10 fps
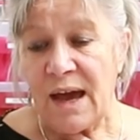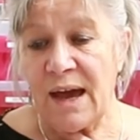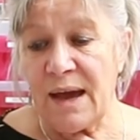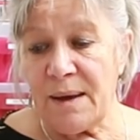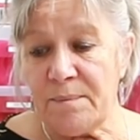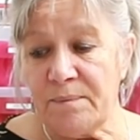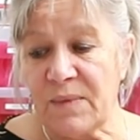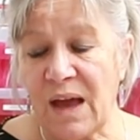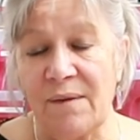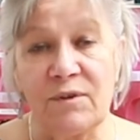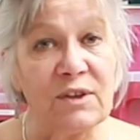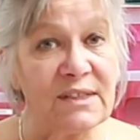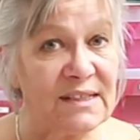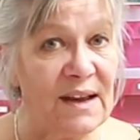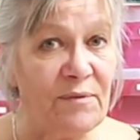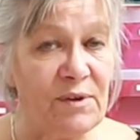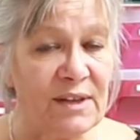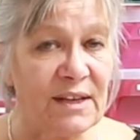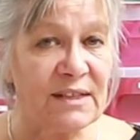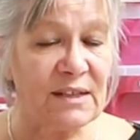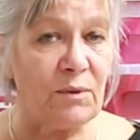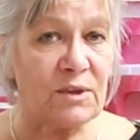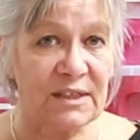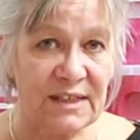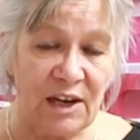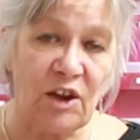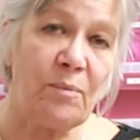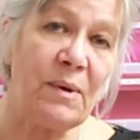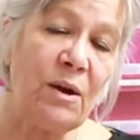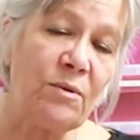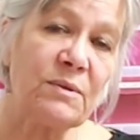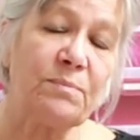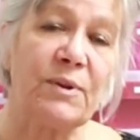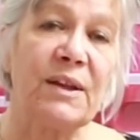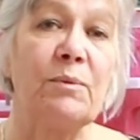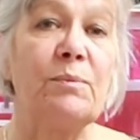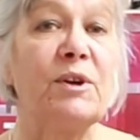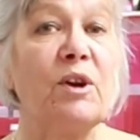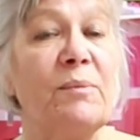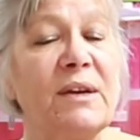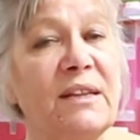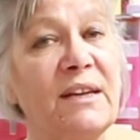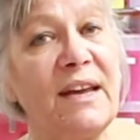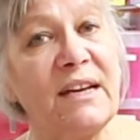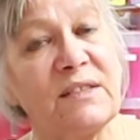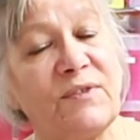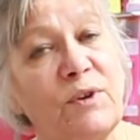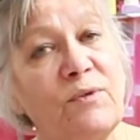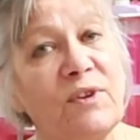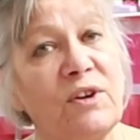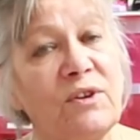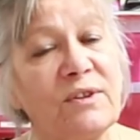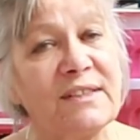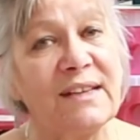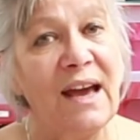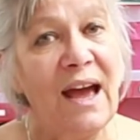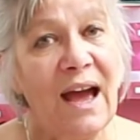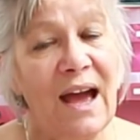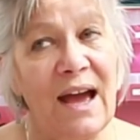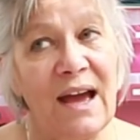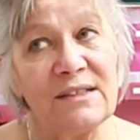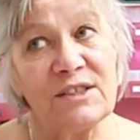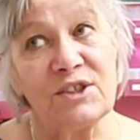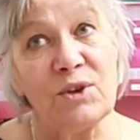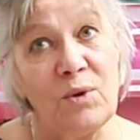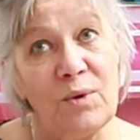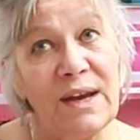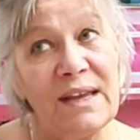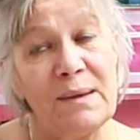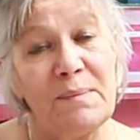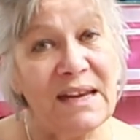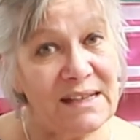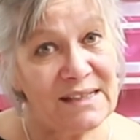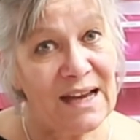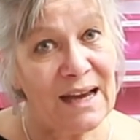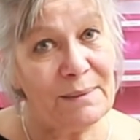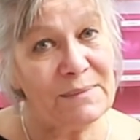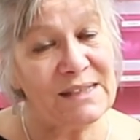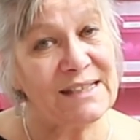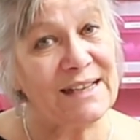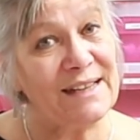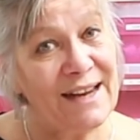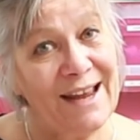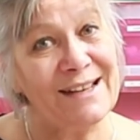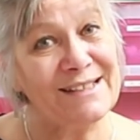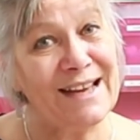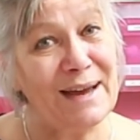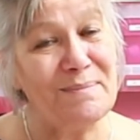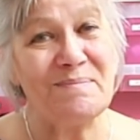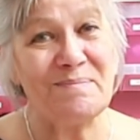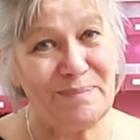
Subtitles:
I've got several things I want to tell you about, but they will be coming in the next few vlogs. And so in the meantime, till the next time,